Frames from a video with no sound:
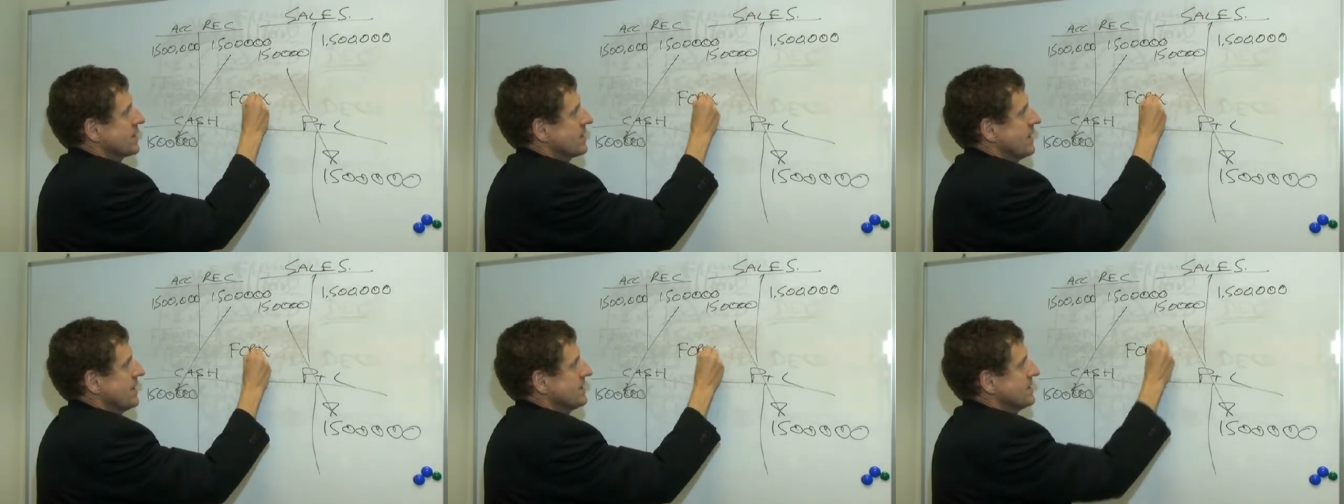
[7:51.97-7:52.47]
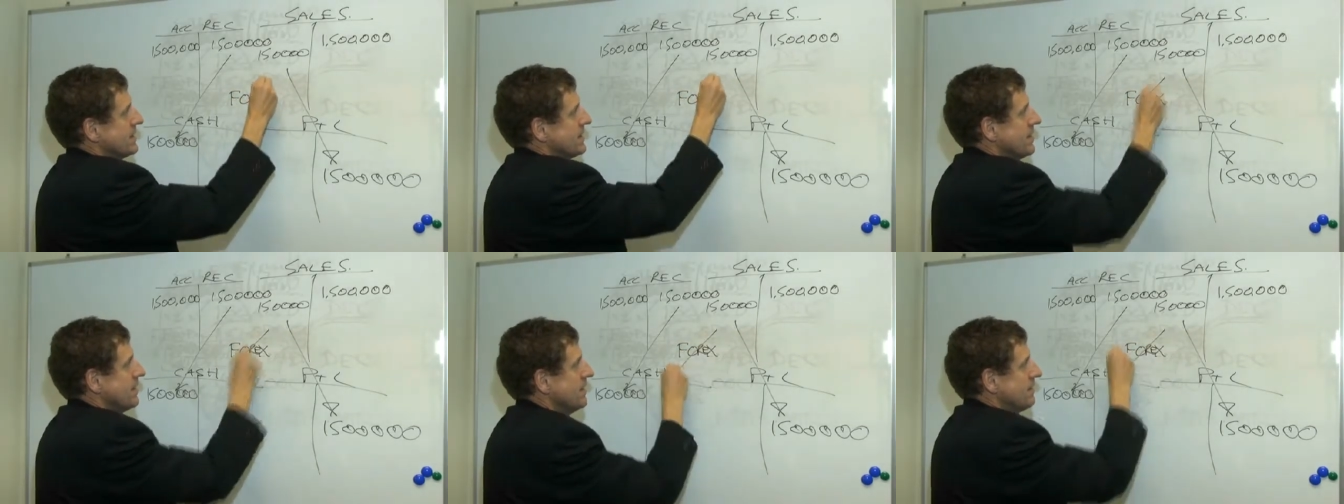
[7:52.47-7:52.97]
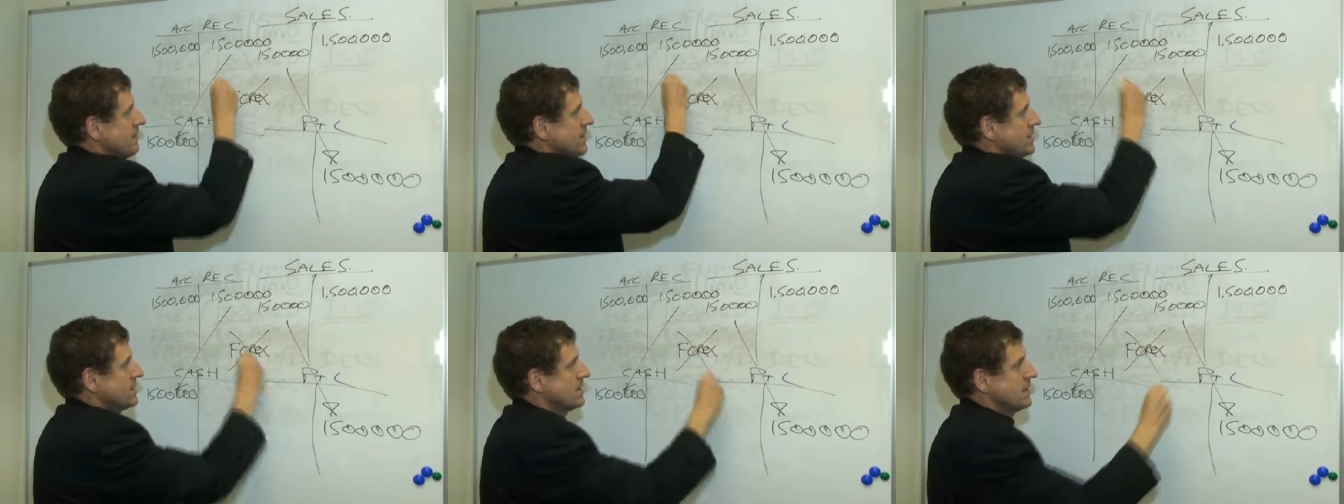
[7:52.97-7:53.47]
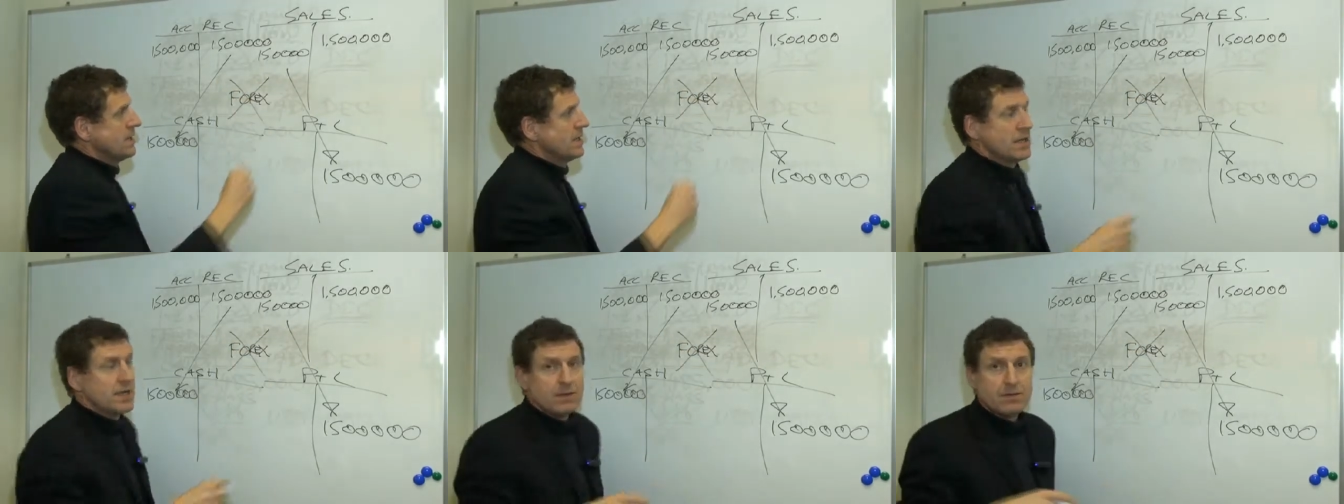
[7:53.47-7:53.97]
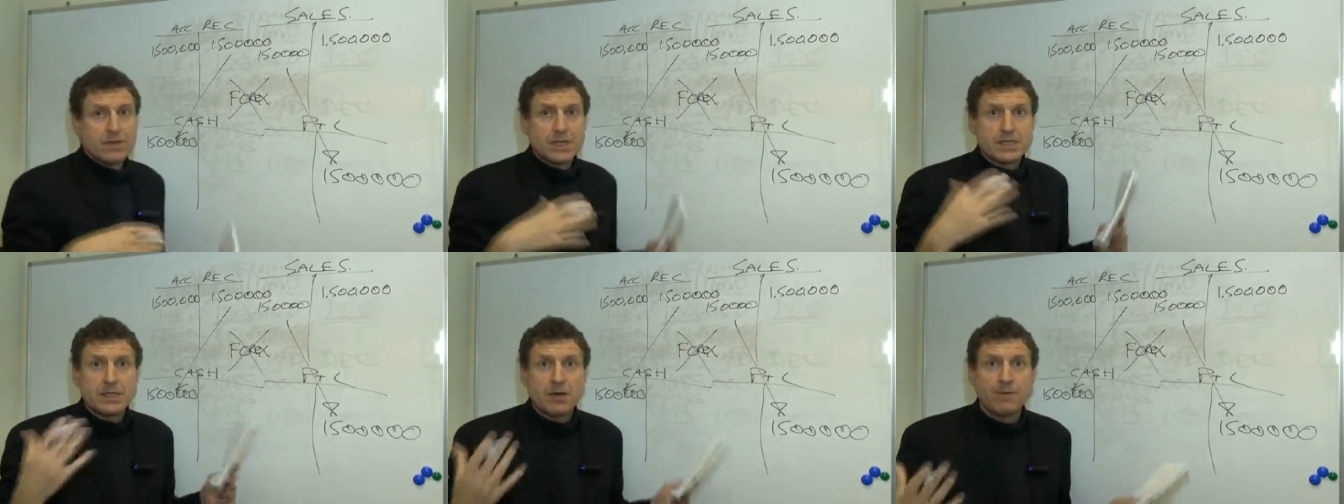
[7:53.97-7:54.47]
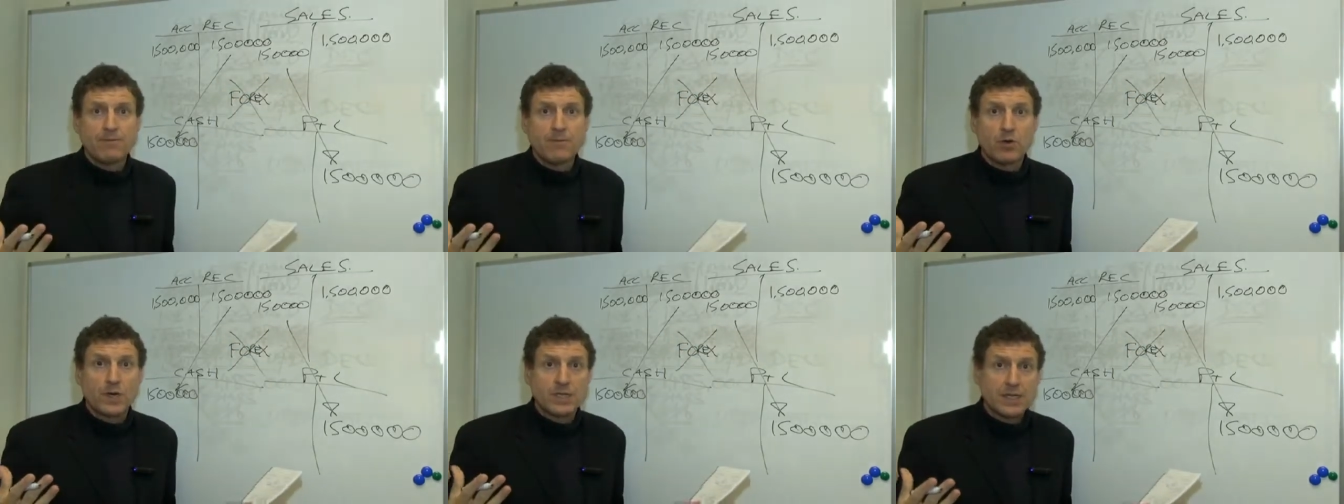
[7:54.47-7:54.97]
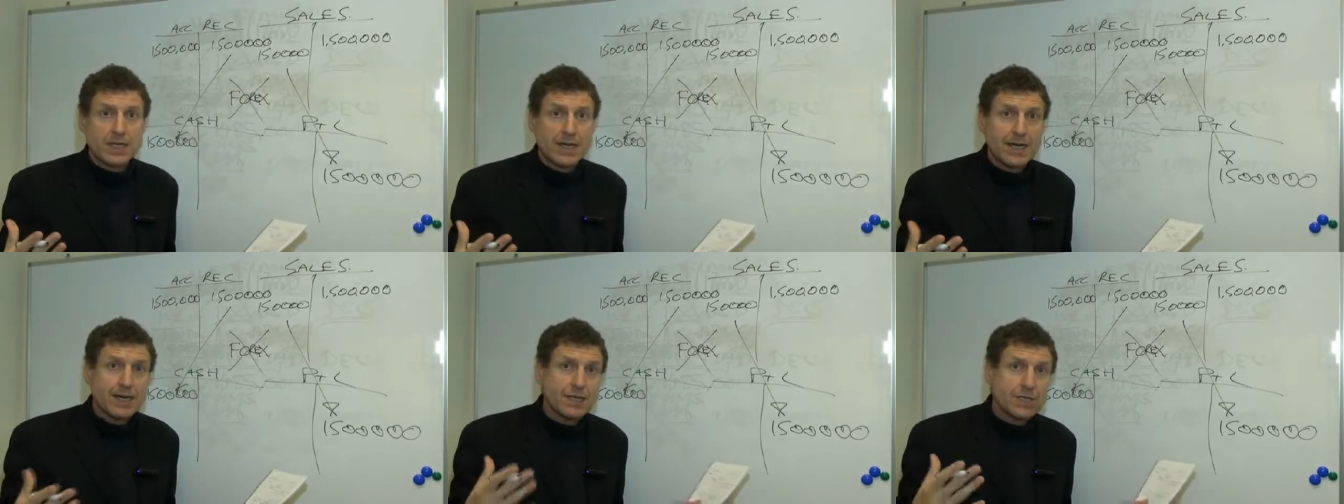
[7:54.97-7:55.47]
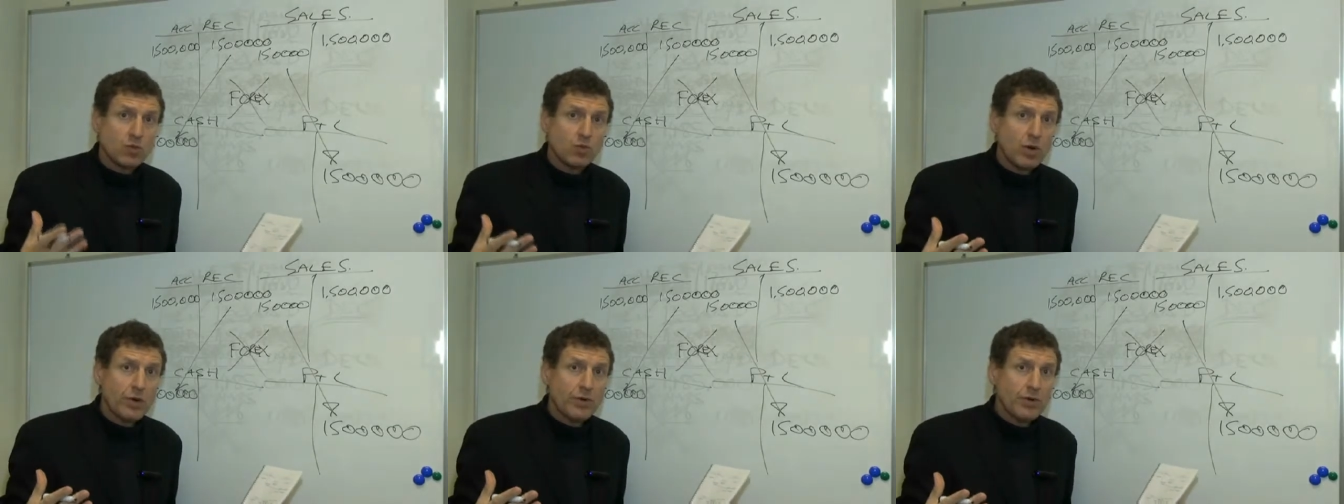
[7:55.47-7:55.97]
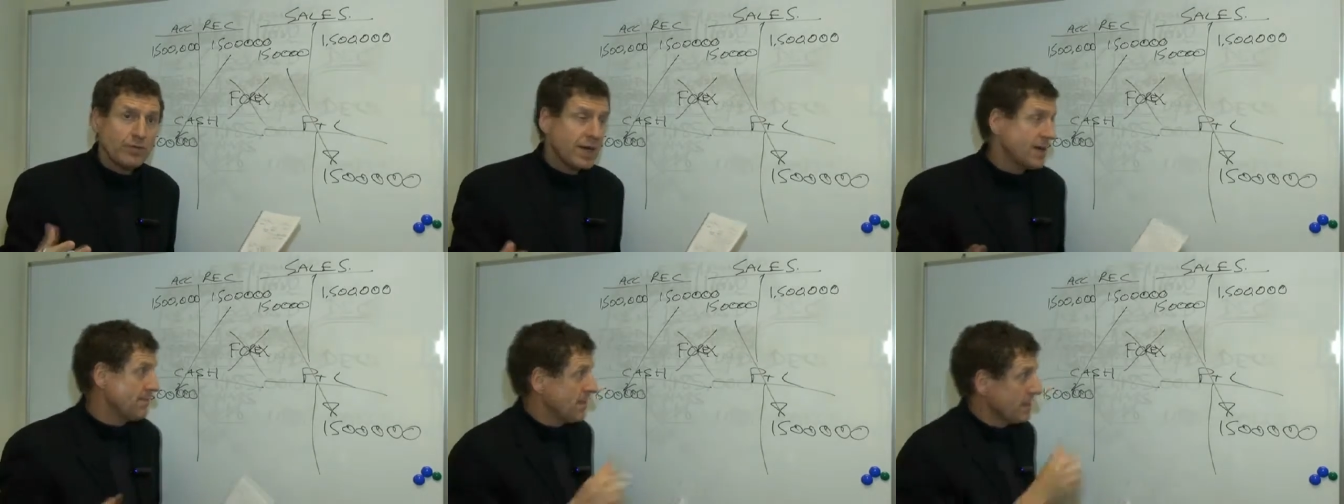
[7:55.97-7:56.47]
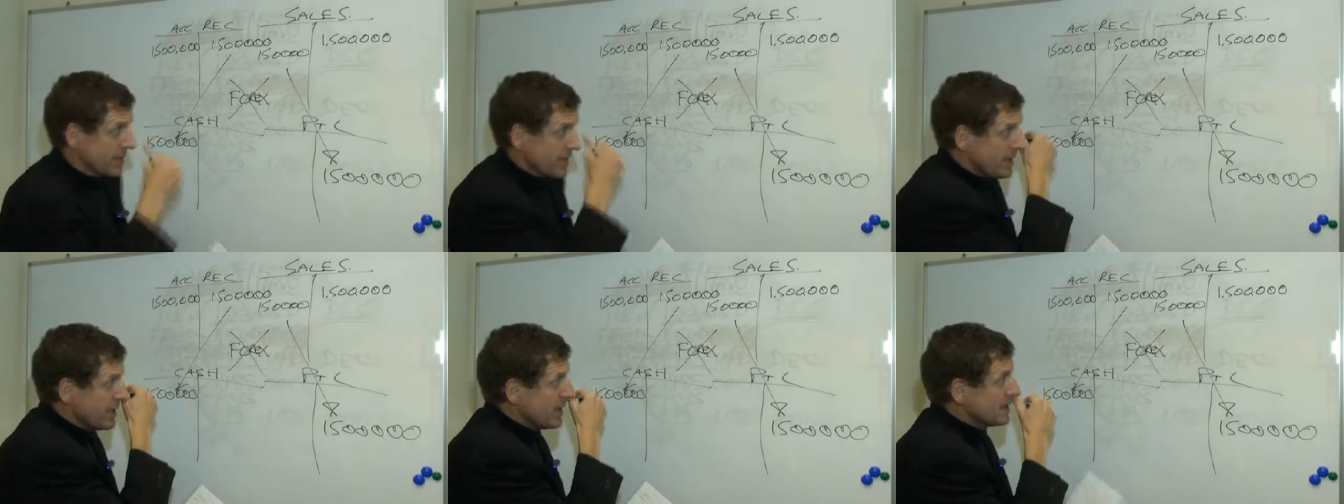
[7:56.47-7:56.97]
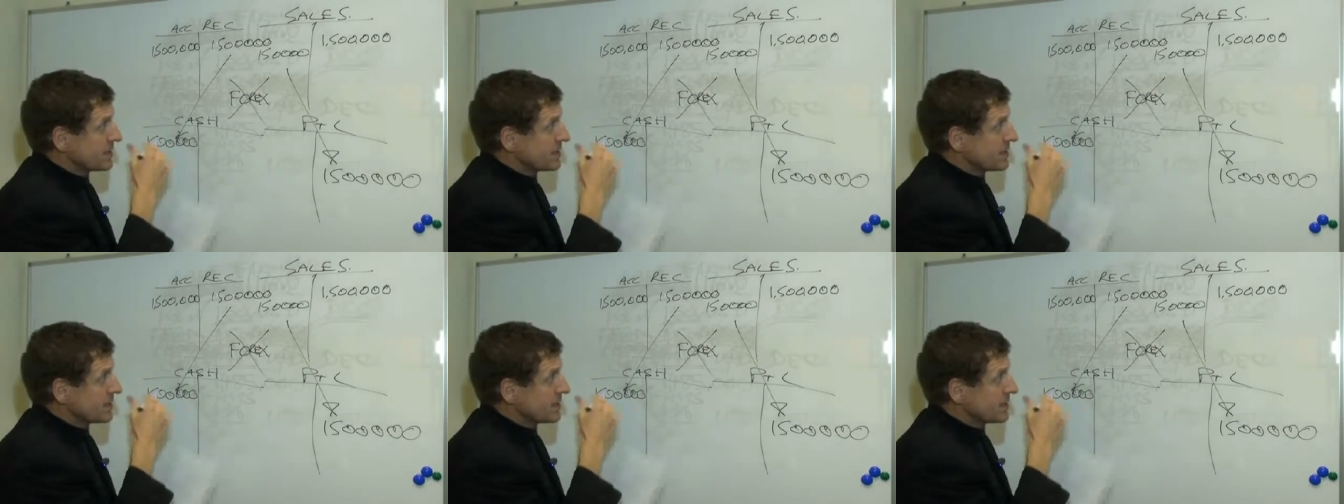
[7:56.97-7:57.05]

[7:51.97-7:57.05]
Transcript: accounting, there's no Forex accounting to worry about, okay?